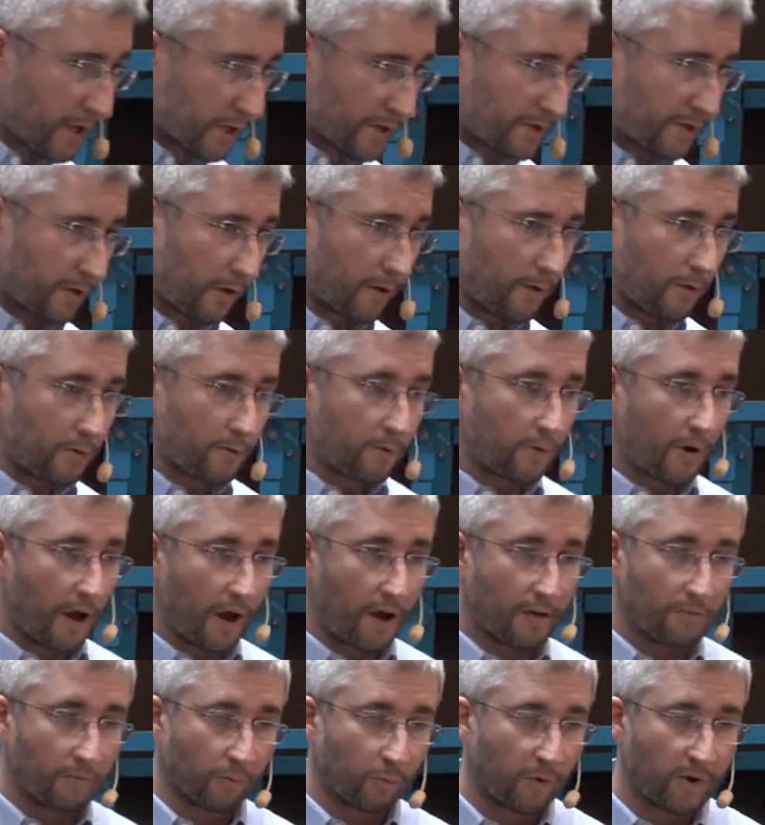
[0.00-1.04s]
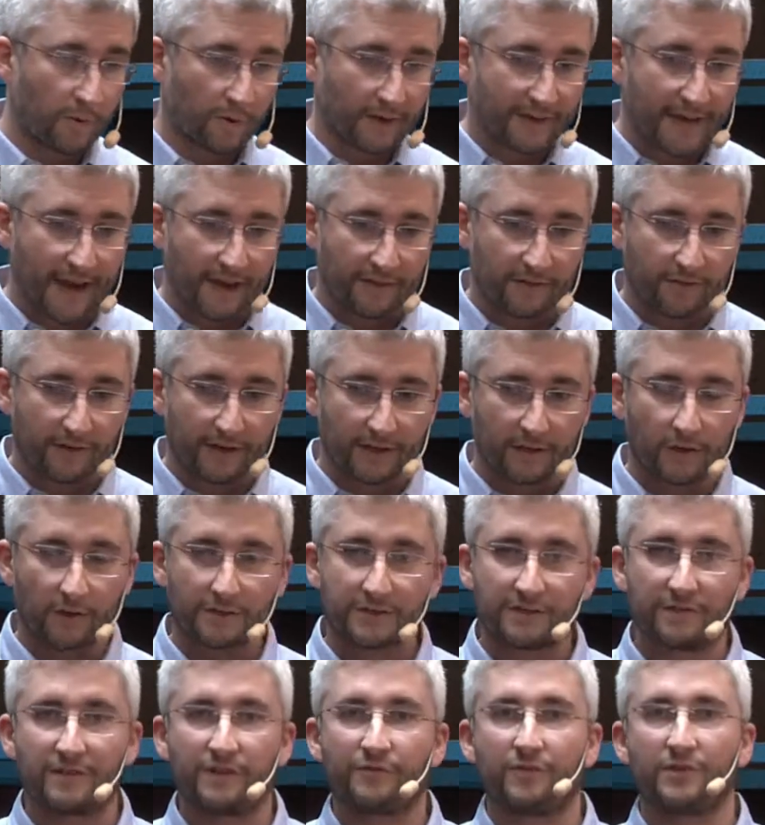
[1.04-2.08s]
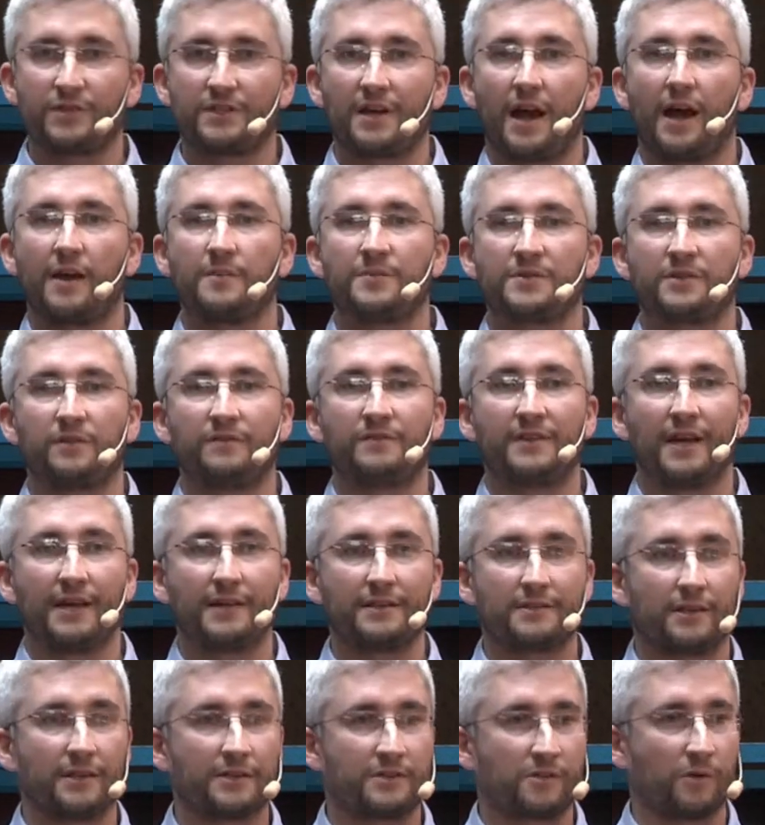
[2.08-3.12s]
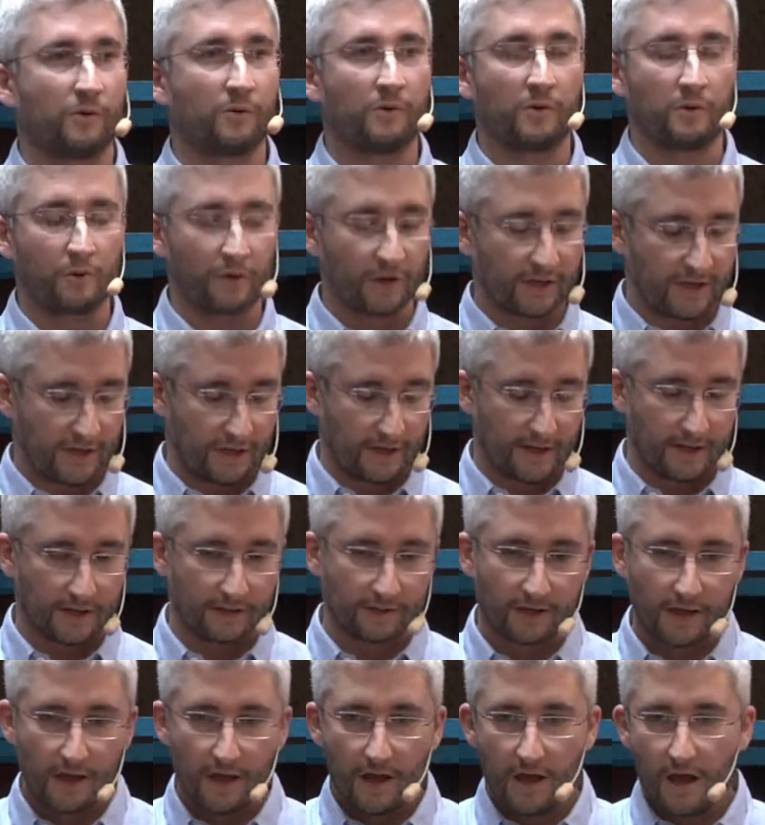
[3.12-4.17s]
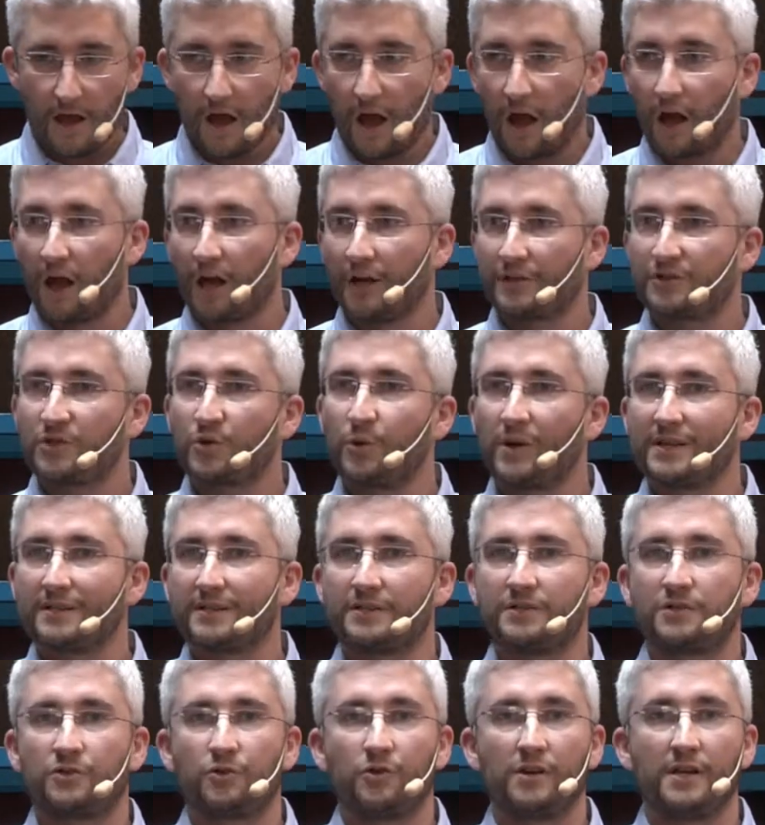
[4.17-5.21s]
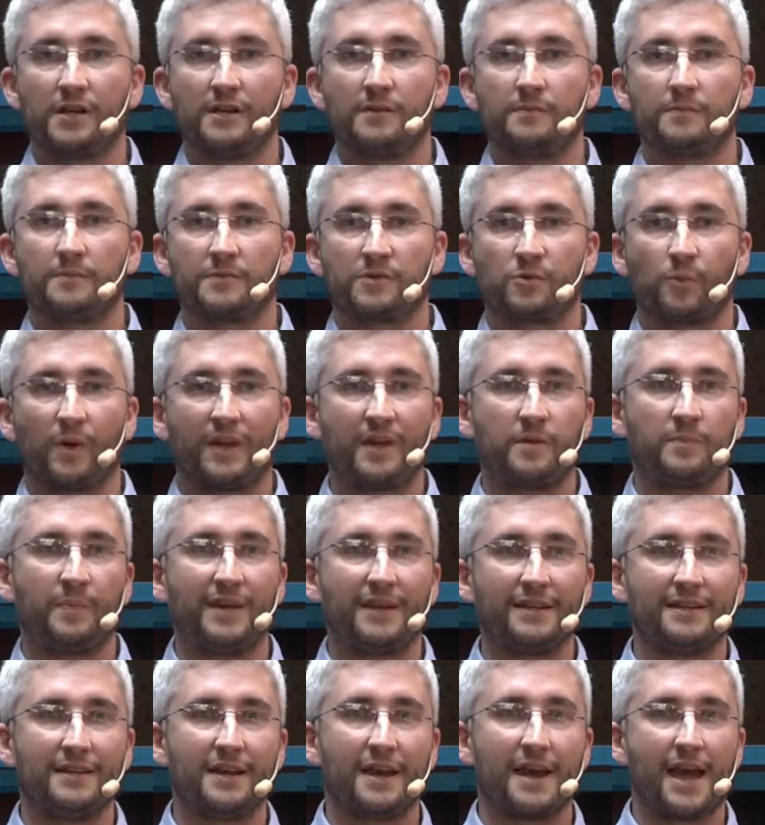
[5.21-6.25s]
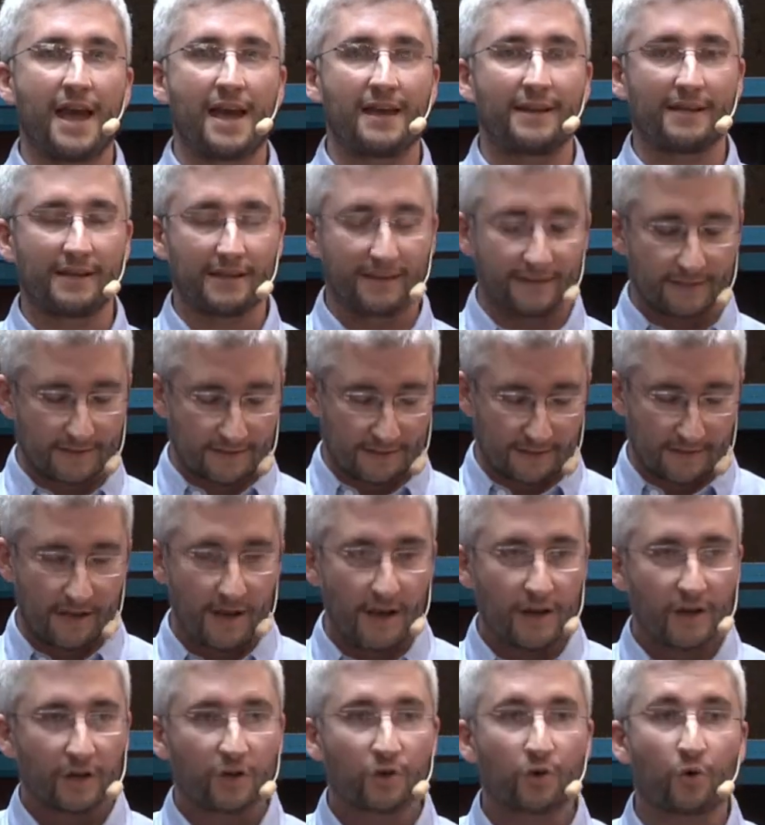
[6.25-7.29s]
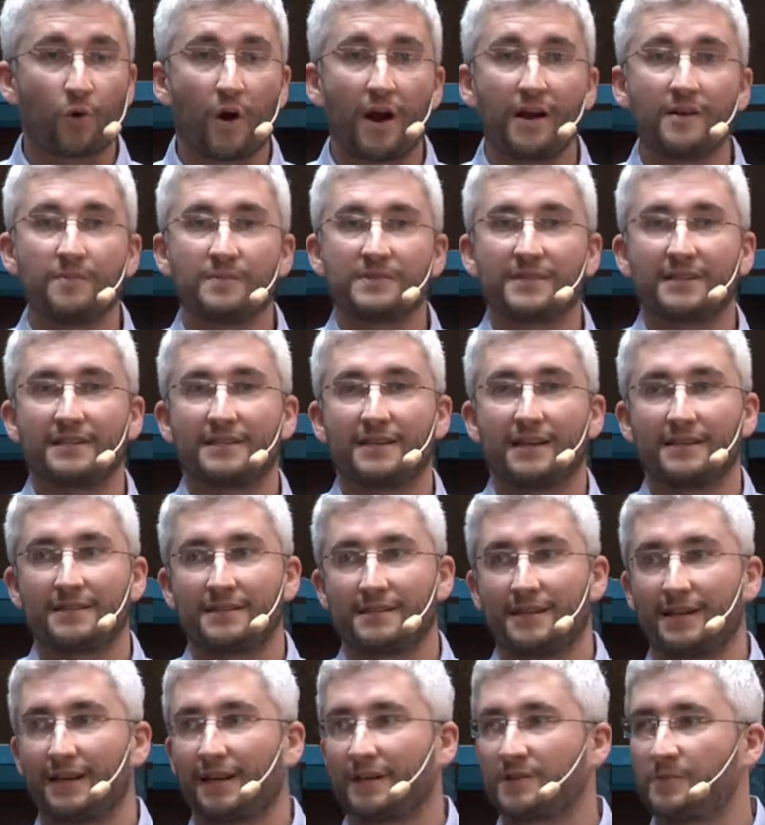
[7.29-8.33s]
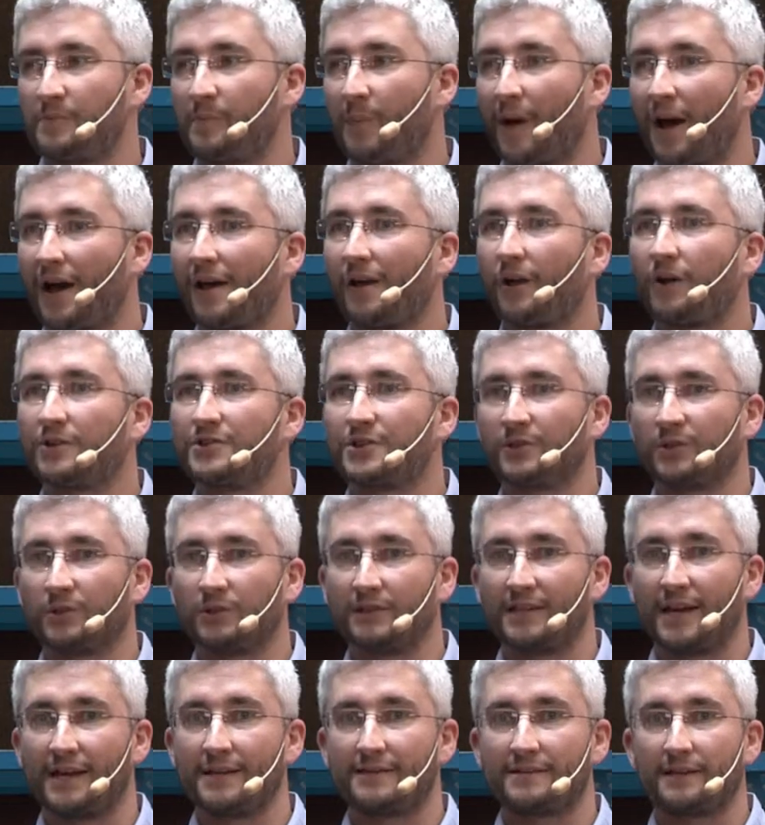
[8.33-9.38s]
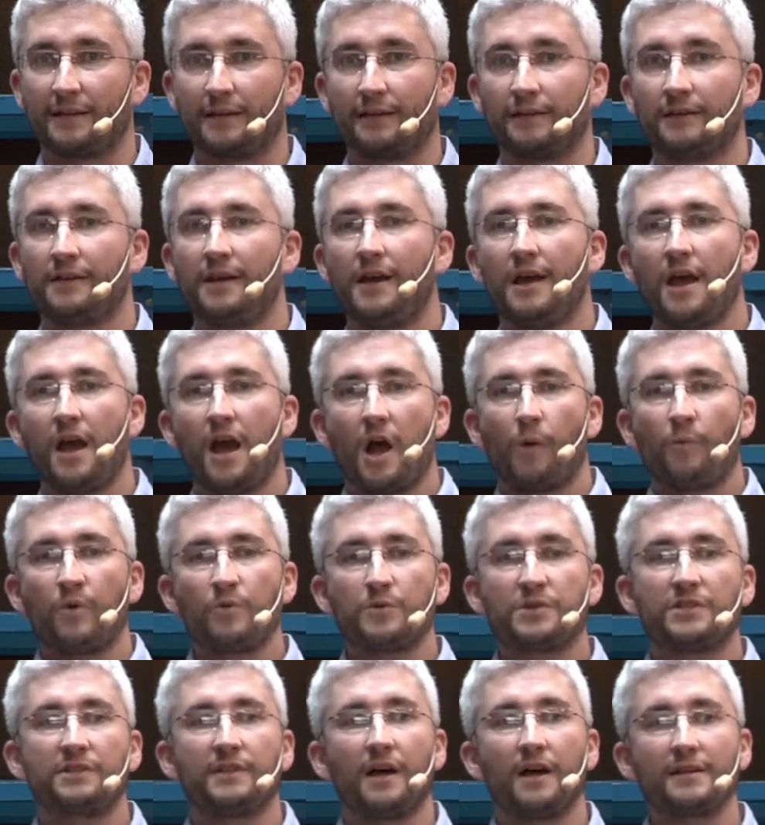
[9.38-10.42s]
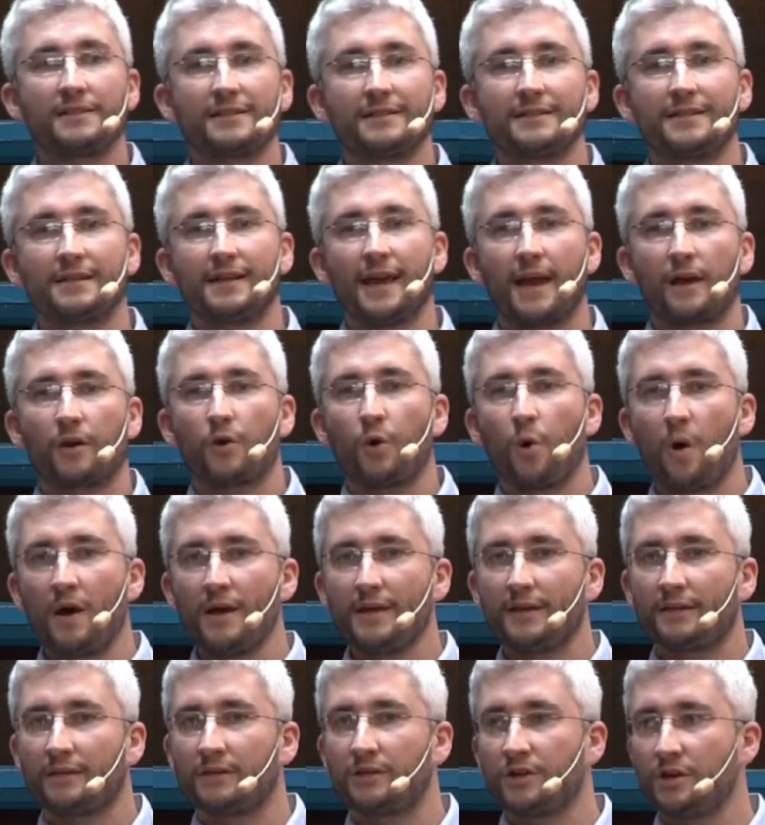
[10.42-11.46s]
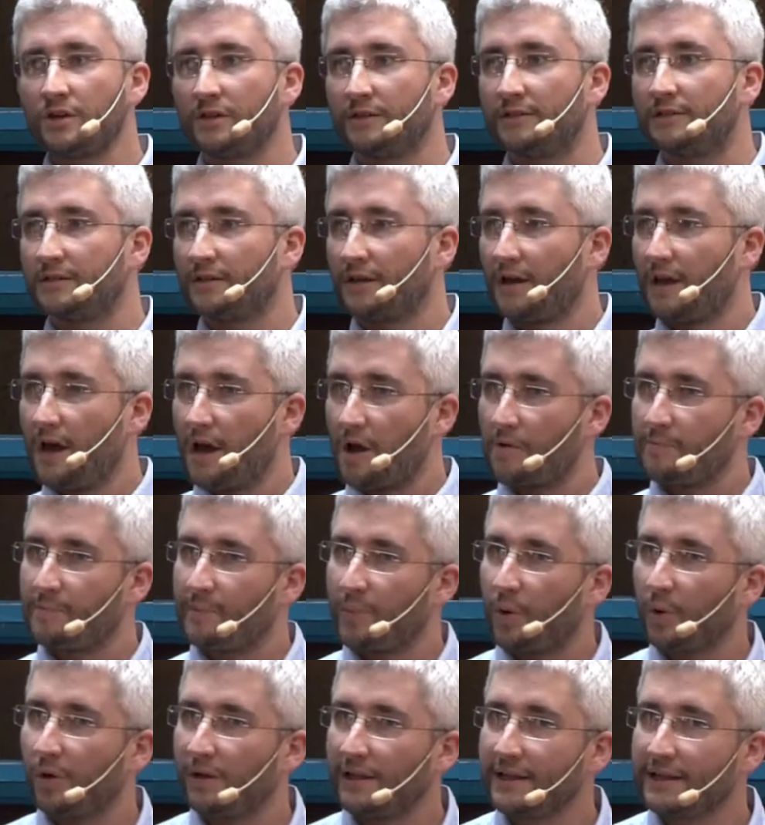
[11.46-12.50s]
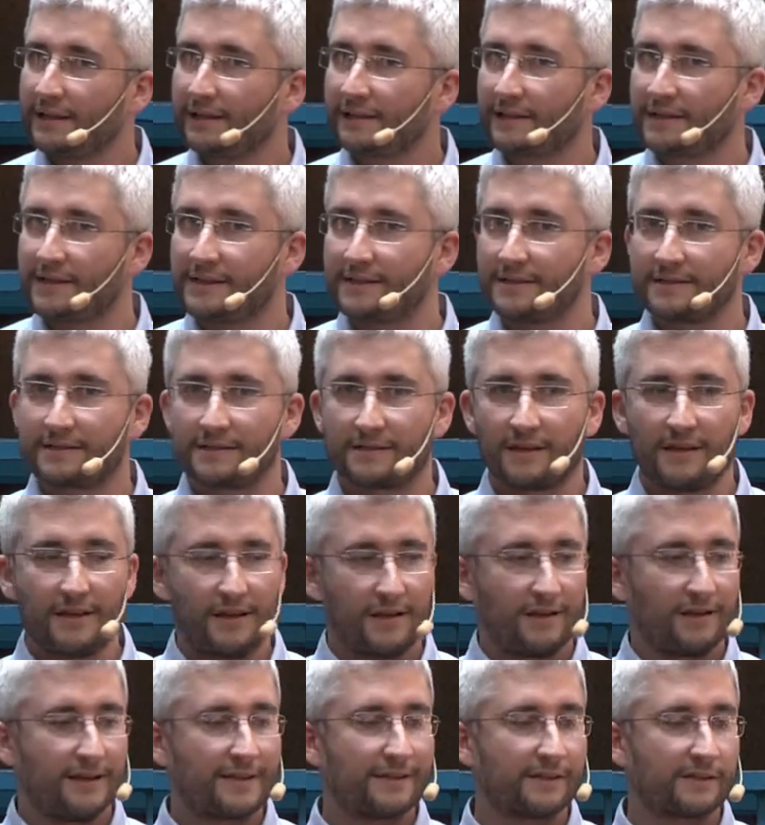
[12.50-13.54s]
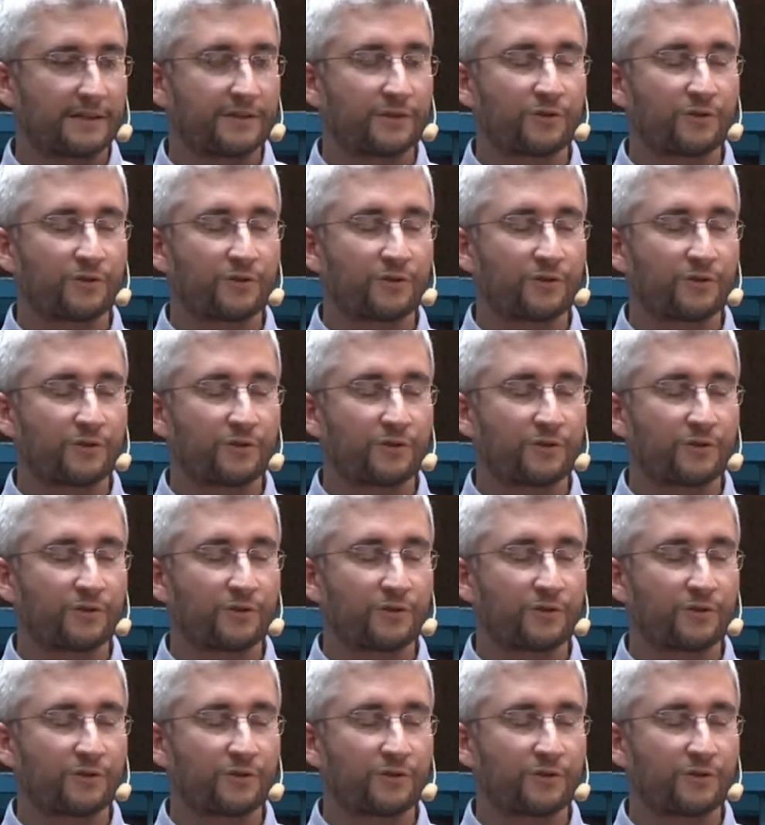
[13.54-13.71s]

So um, we were gathering lots of different types of data. So we were looking at uh, Twitter streams, Wikipedia edits, crime statistics, biological data. And we were starting to get quite good at pulling these little